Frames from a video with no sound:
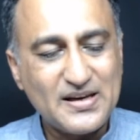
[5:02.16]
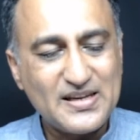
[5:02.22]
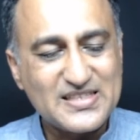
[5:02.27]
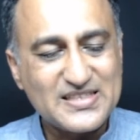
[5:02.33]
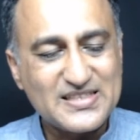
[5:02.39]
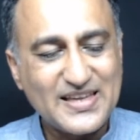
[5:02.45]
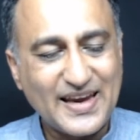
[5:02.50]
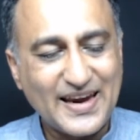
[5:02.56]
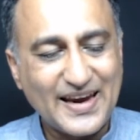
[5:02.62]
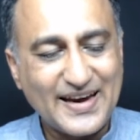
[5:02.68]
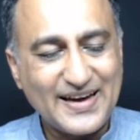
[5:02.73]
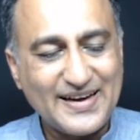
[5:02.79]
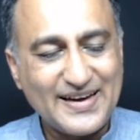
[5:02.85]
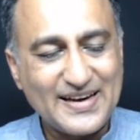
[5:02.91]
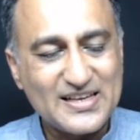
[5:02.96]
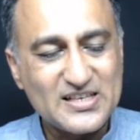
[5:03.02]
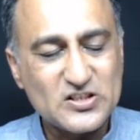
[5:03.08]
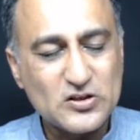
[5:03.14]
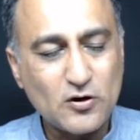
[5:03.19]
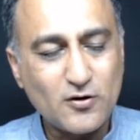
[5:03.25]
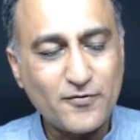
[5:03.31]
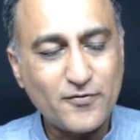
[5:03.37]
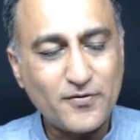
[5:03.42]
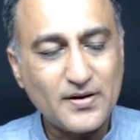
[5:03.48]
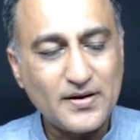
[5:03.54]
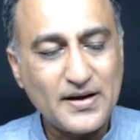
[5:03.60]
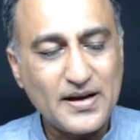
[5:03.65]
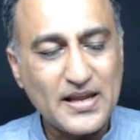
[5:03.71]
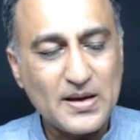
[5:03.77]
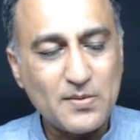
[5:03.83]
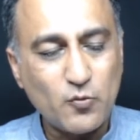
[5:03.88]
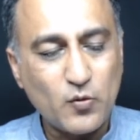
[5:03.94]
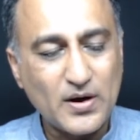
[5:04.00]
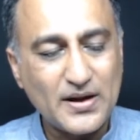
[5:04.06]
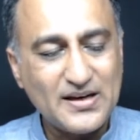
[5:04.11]
is the address of
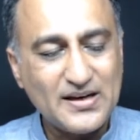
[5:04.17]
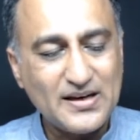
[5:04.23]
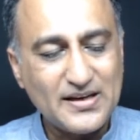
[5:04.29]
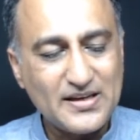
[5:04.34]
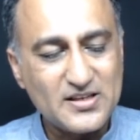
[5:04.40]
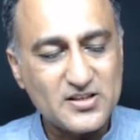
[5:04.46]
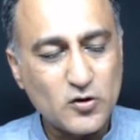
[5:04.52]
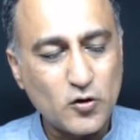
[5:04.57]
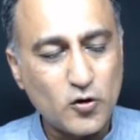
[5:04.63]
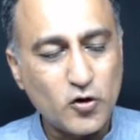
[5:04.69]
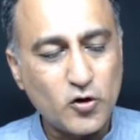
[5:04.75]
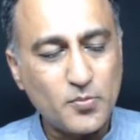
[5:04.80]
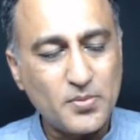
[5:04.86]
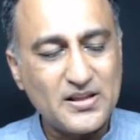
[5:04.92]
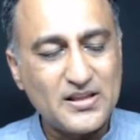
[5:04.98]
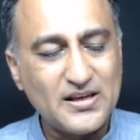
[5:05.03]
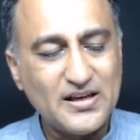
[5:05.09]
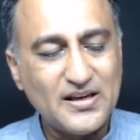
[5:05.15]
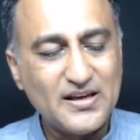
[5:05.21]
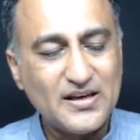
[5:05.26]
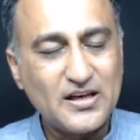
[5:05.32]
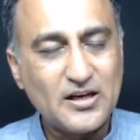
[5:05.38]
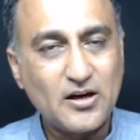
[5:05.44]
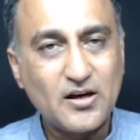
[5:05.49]
name1 is going to be the